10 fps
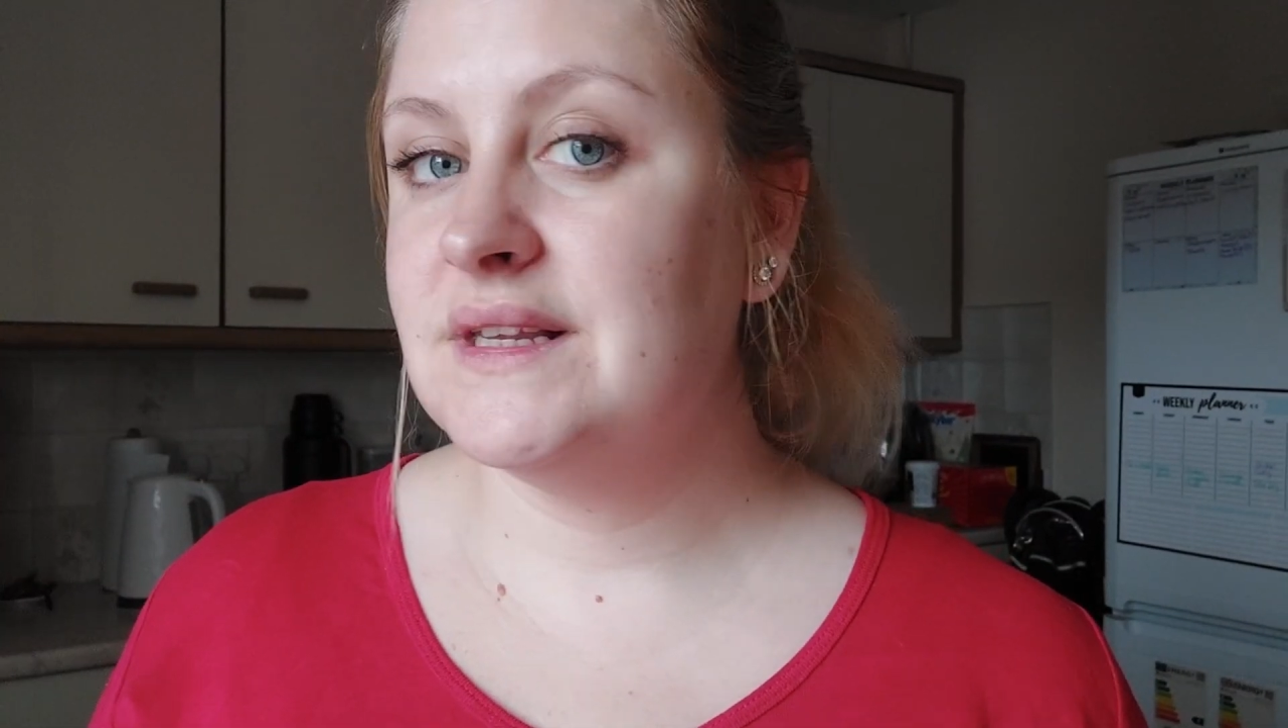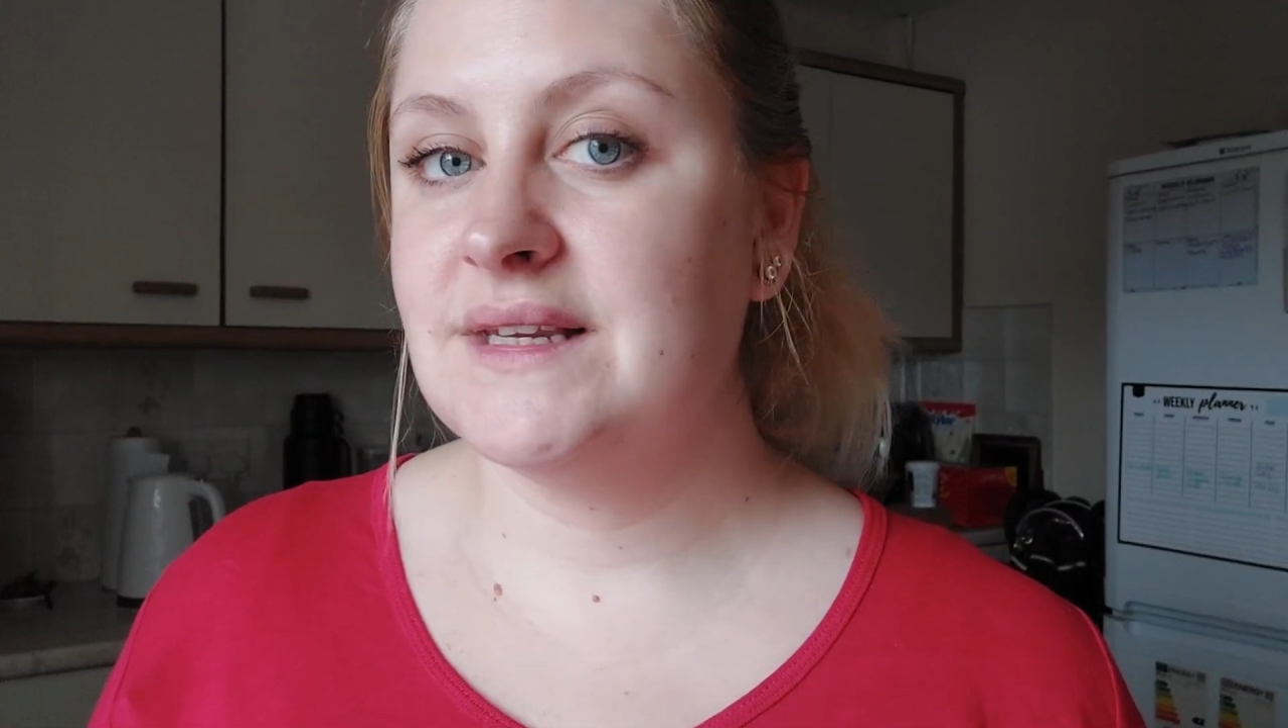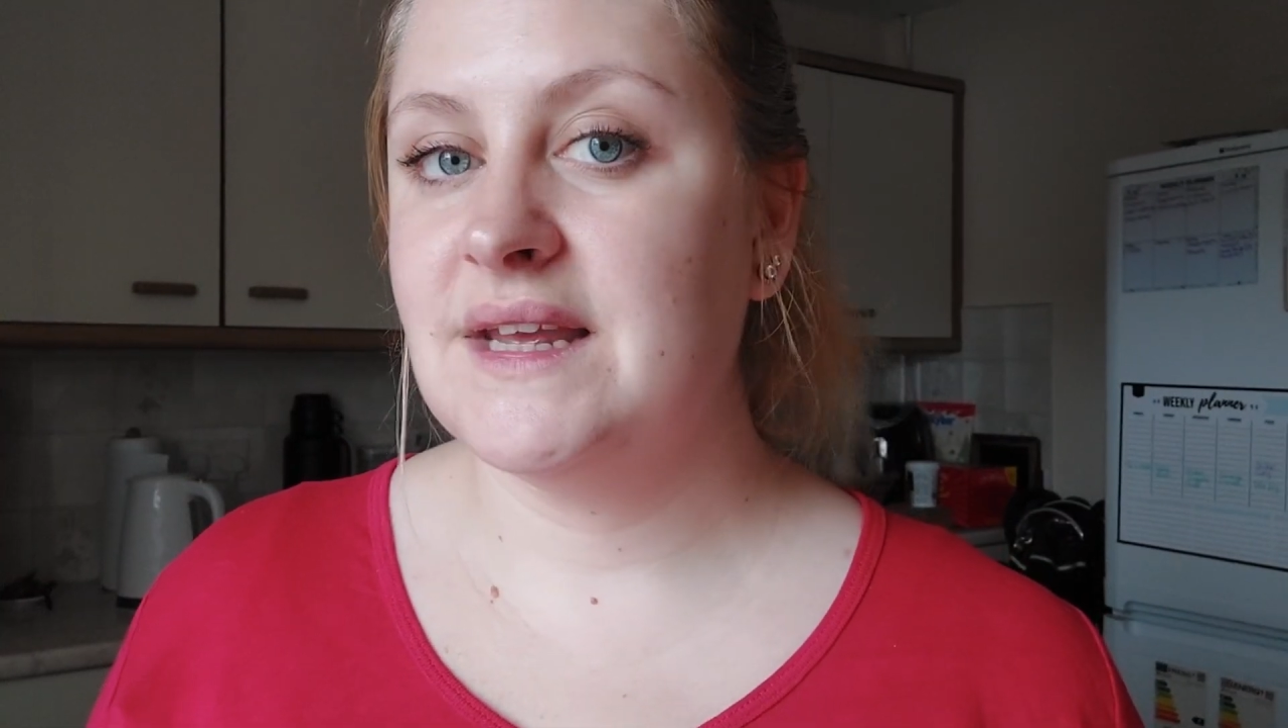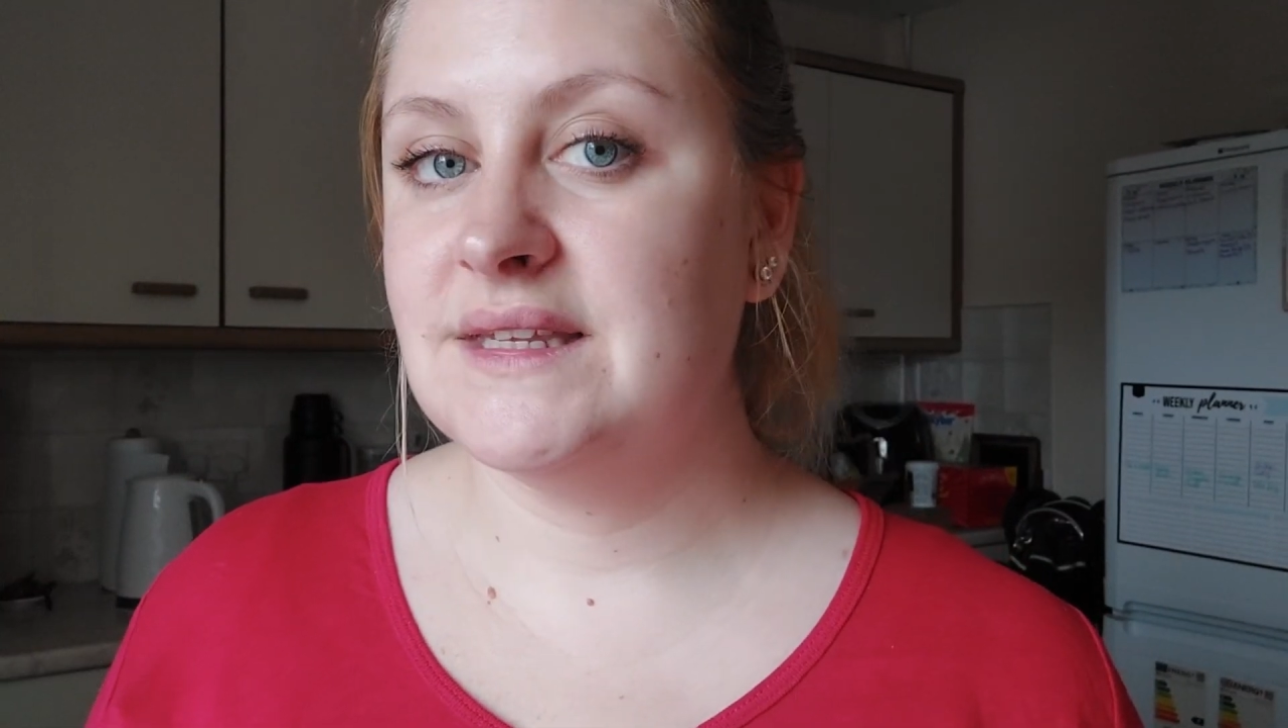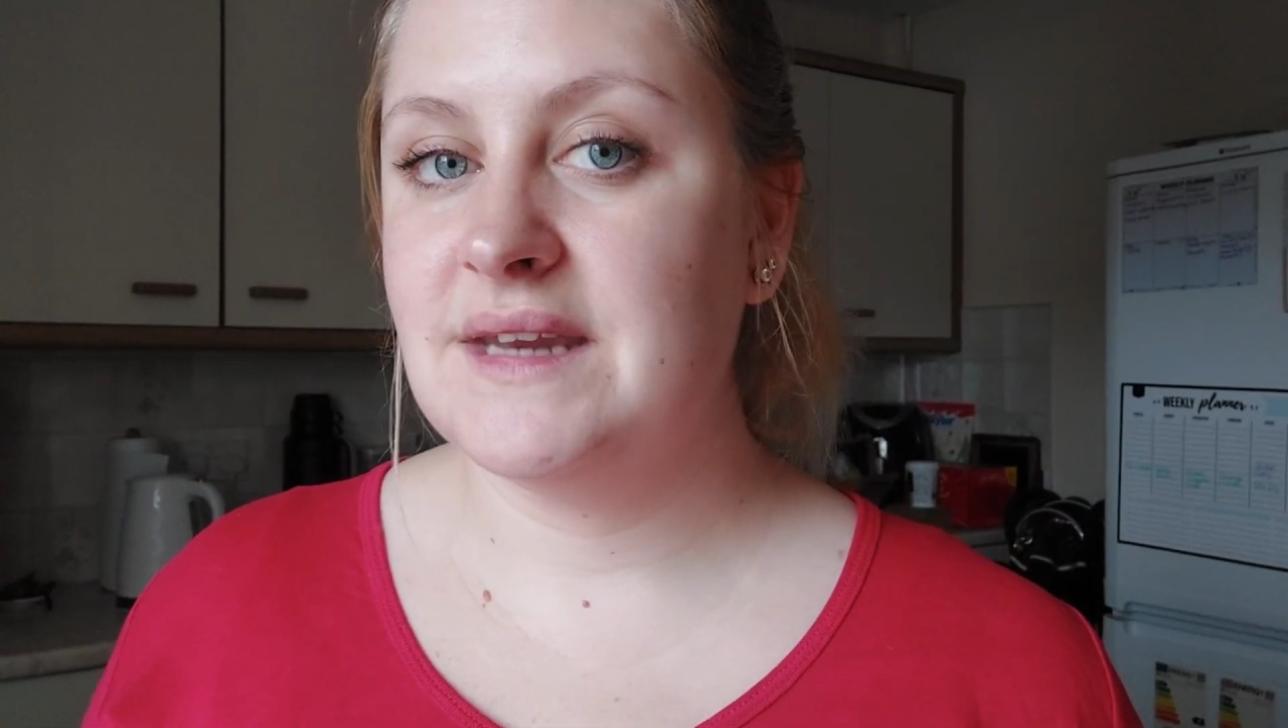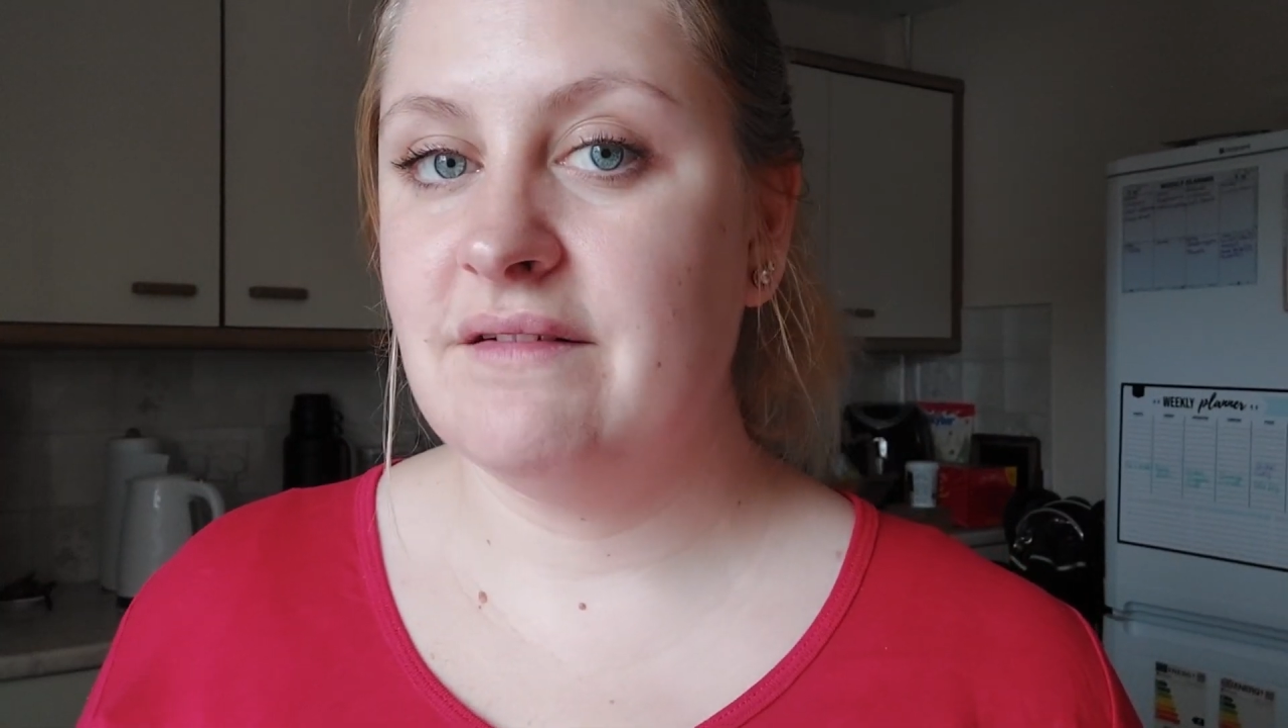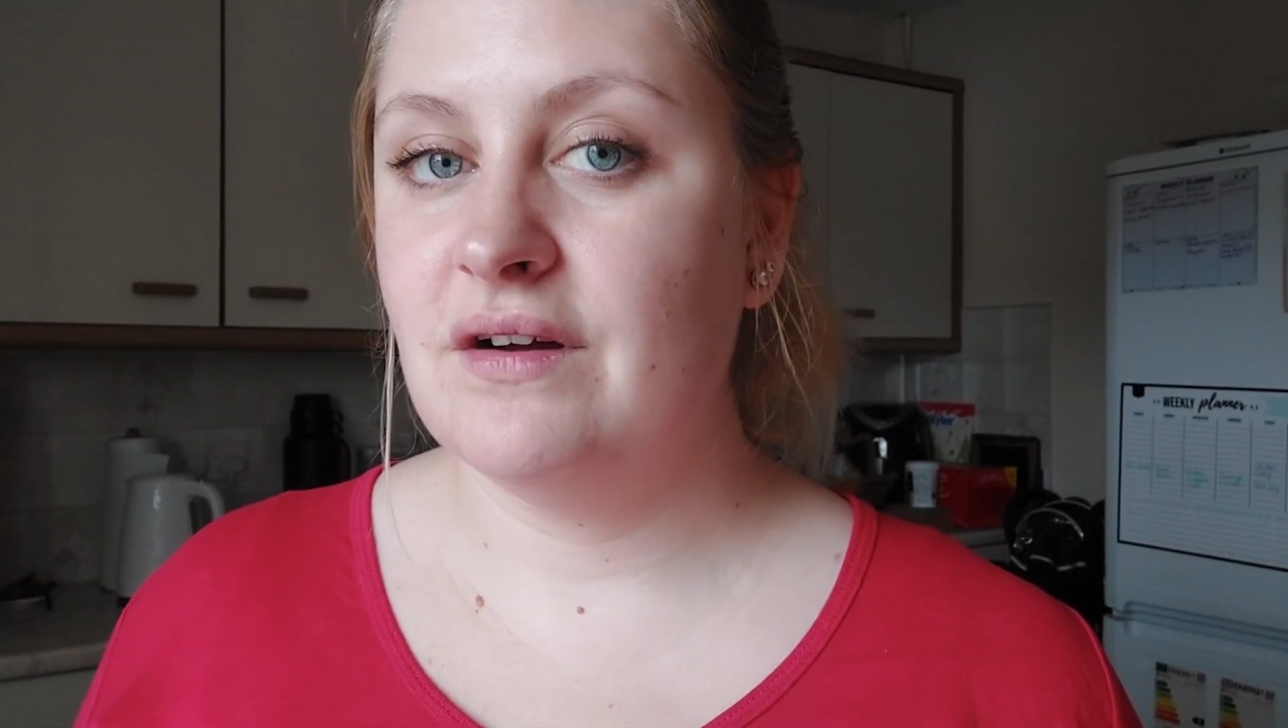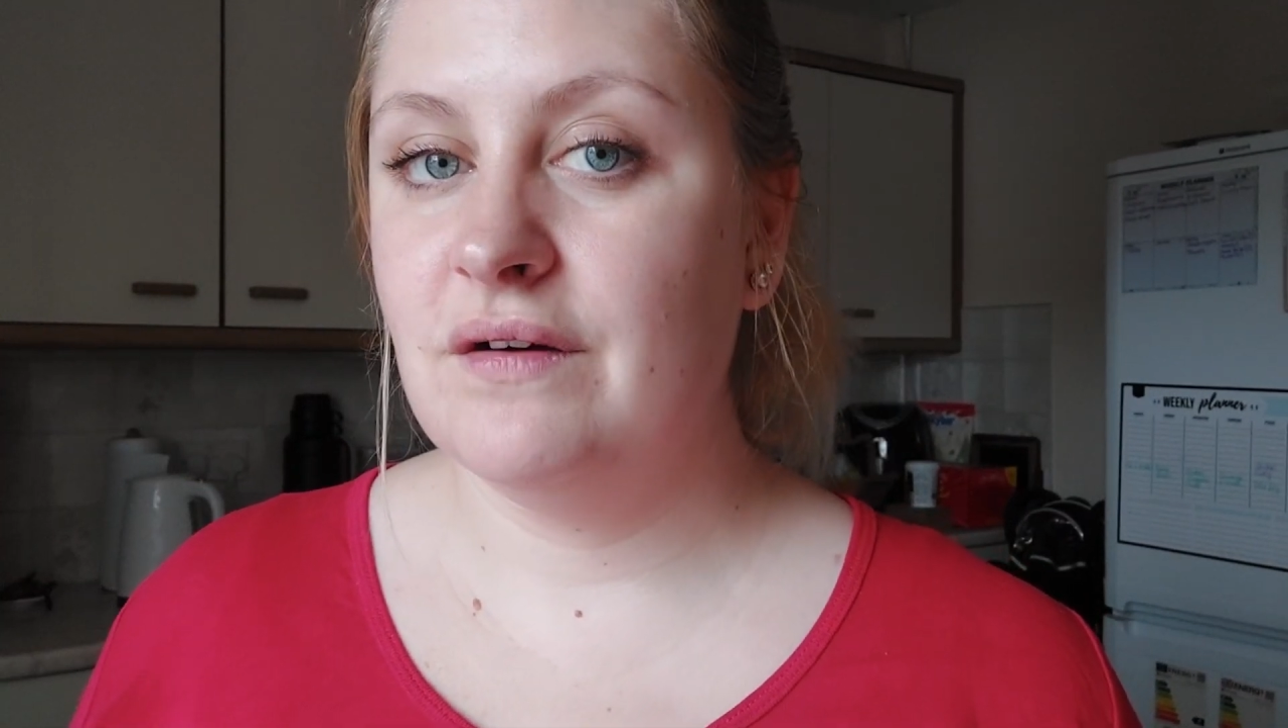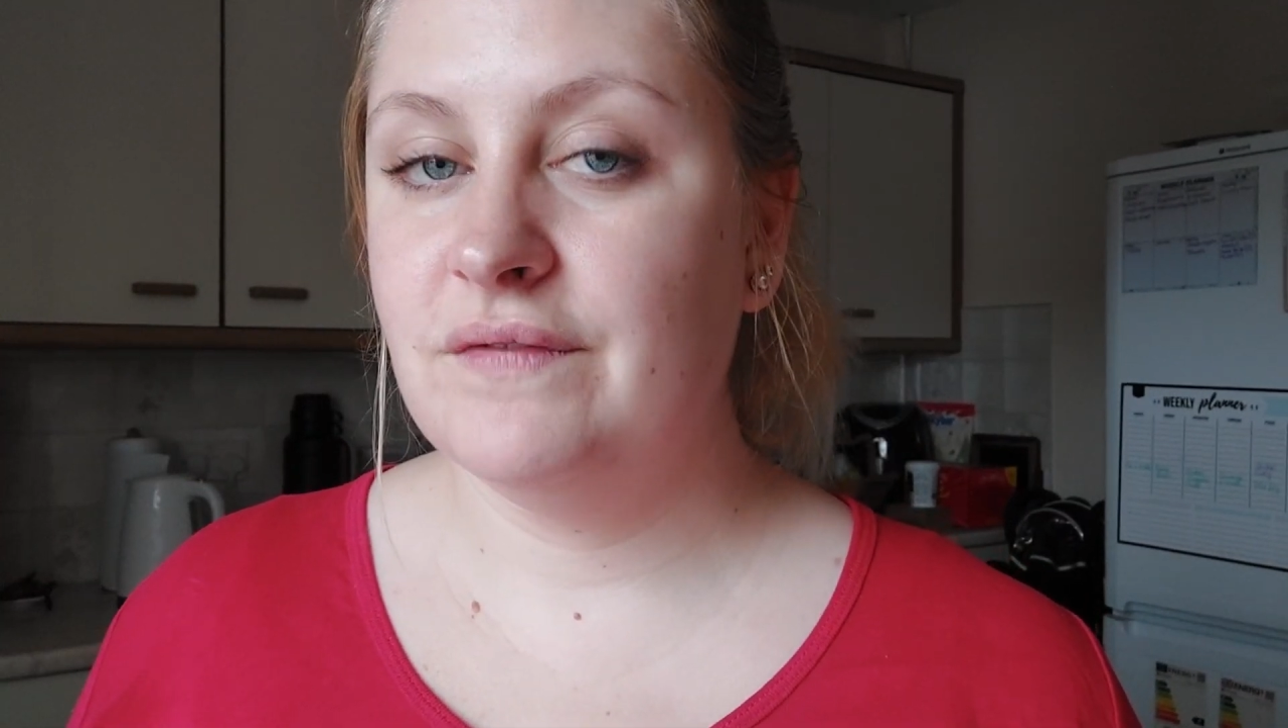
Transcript: stays sterile